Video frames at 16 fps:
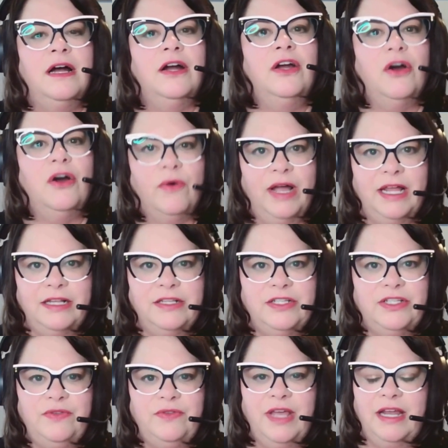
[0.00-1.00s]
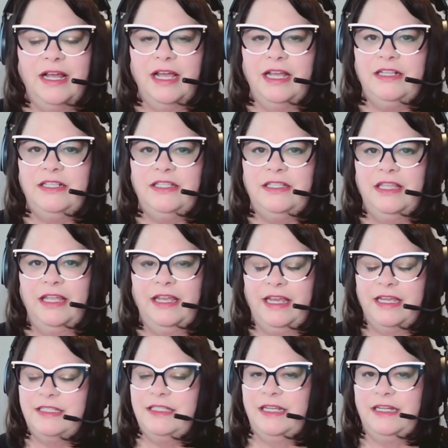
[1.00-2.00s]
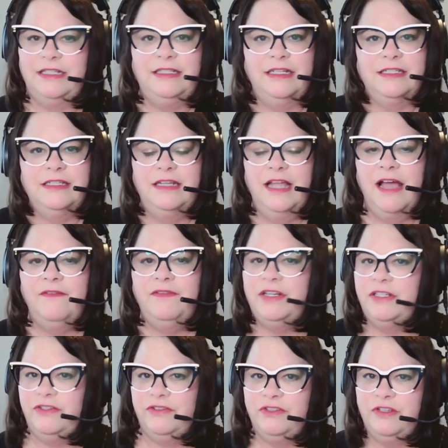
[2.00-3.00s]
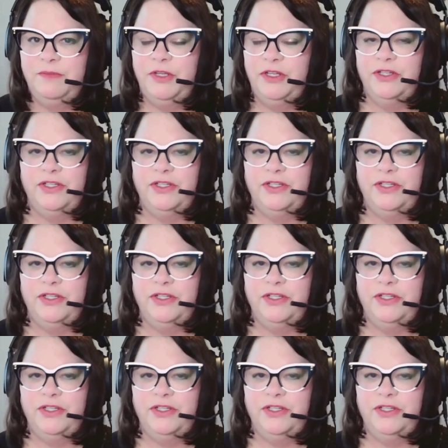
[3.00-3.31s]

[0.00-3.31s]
go ahead and do that. Like I said, it doesn't have a distributor,